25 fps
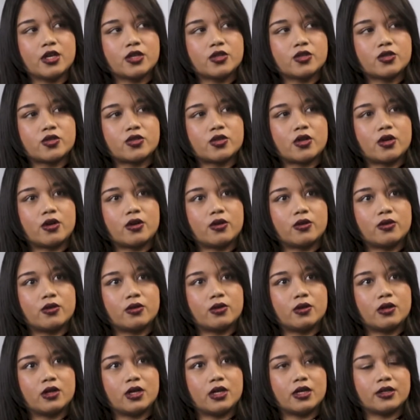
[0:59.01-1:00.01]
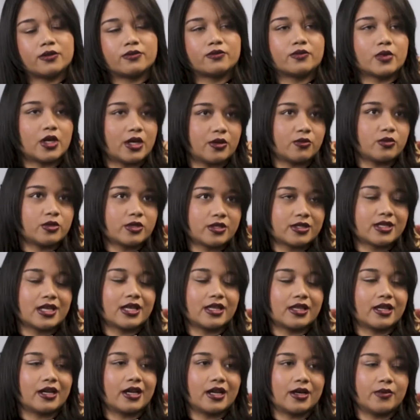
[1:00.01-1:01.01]
So I would
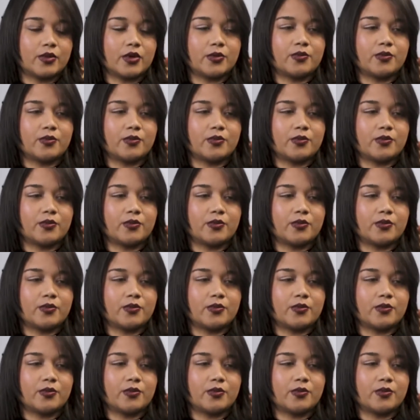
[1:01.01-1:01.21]
say that I'm a